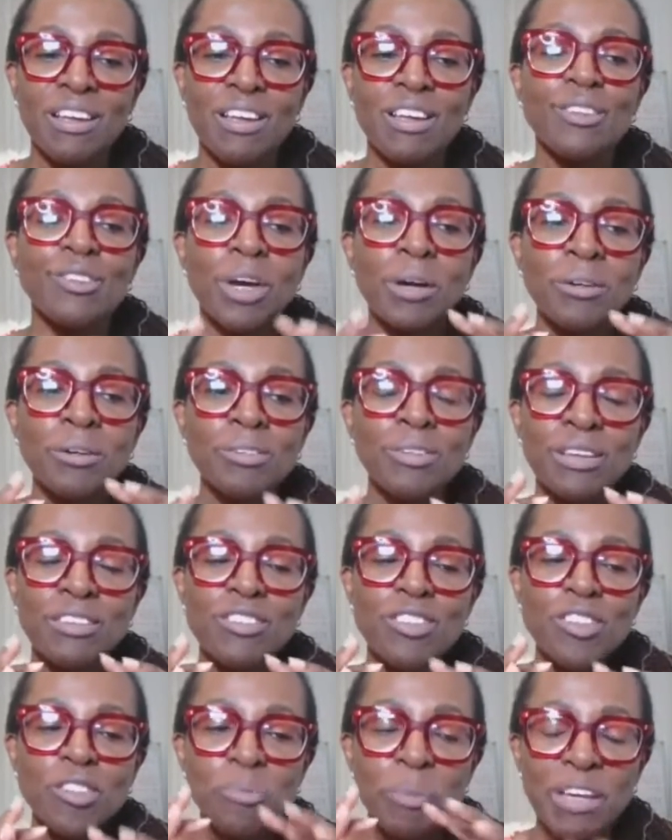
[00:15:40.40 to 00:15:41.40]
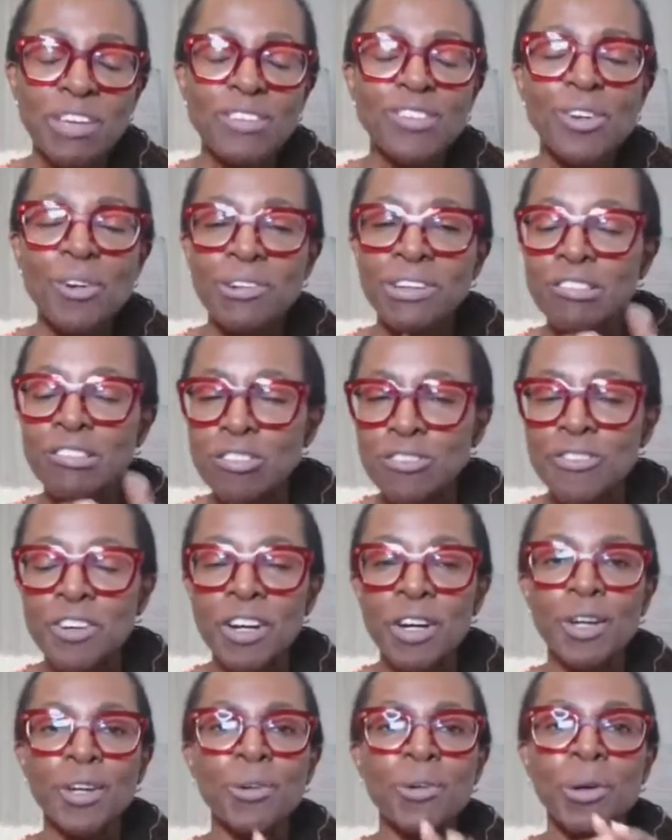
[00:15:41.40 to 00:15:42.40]
don't, just because you're an
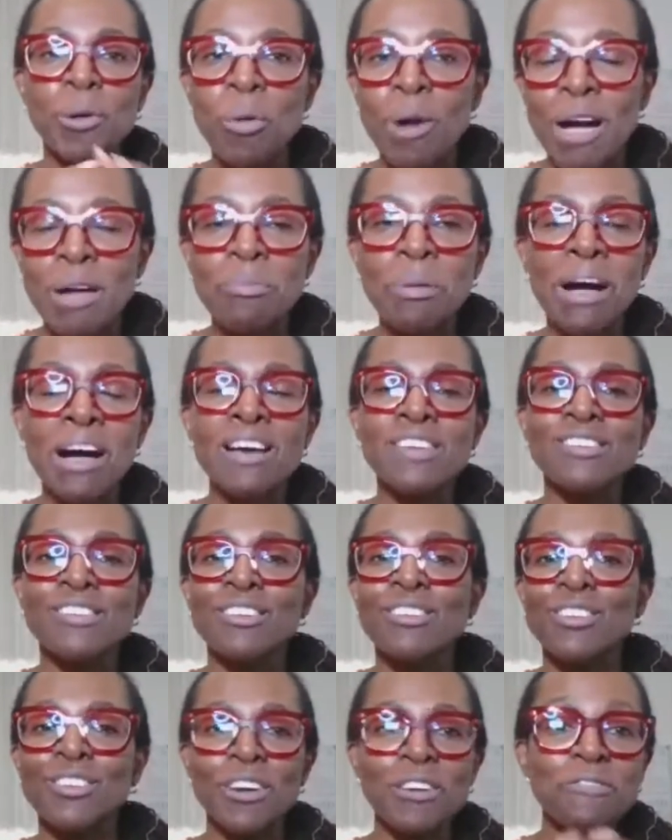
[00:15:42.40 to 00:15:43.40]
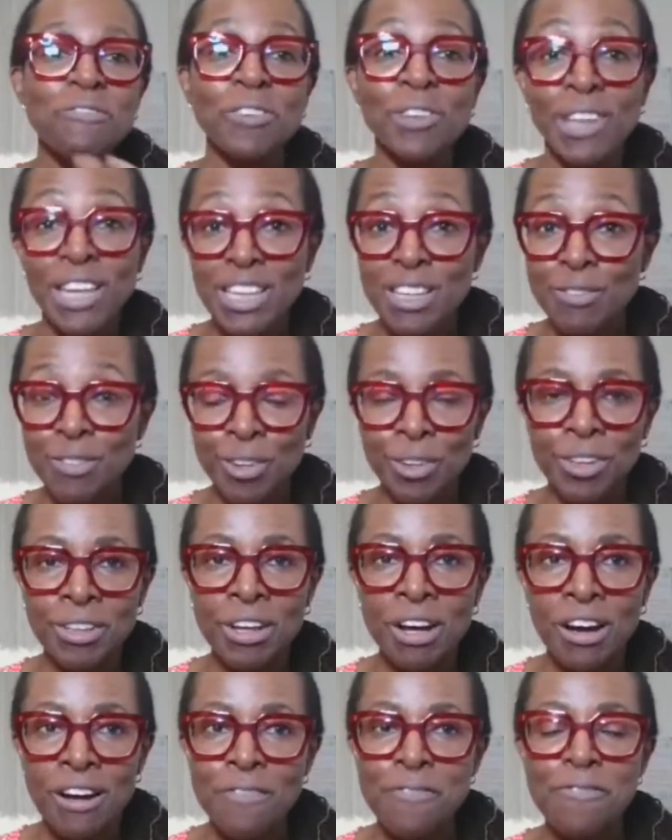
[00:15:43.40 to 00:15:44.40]
introvert, you're a quiet person, you don't feel like you've got
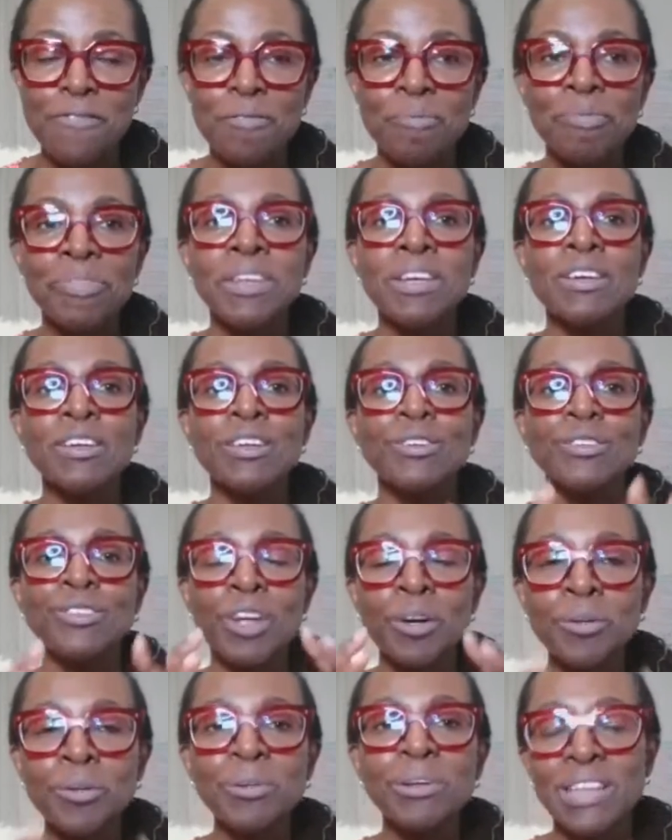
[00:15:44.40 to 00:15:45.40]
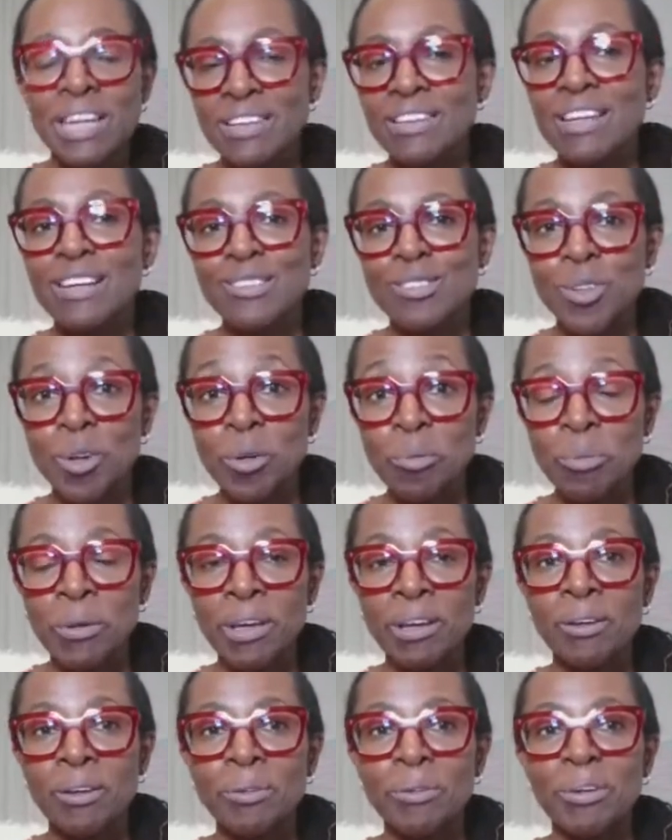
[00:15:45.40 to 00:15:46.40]
enough, don't let that stop
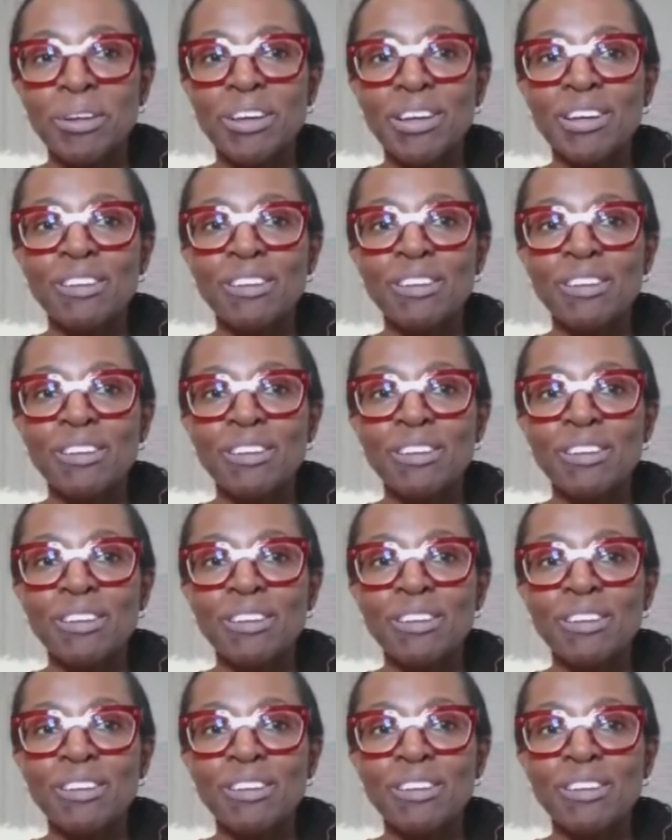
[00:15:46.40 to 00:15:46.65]
you.